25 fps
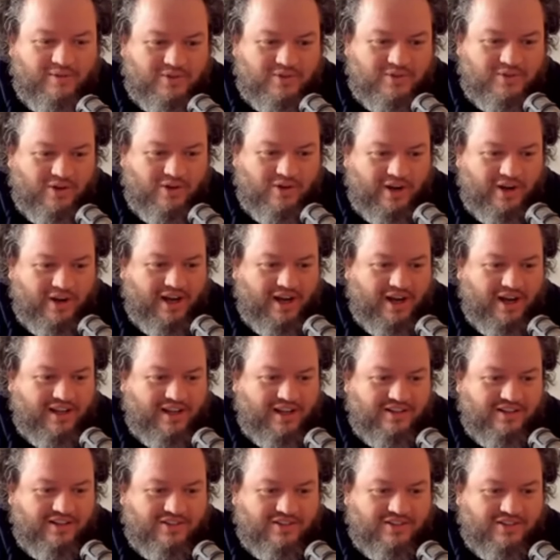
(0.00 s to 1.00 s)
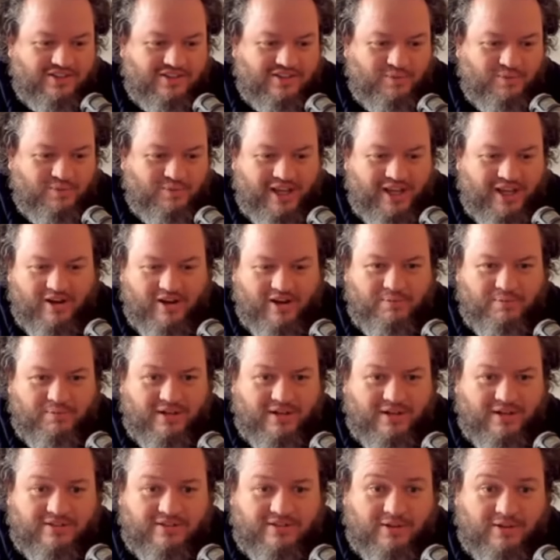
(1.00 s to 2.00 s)
so that I can just wake up
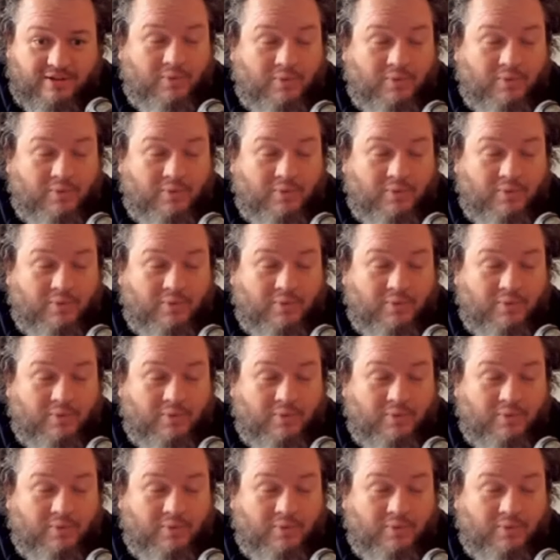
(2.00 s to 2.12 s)
and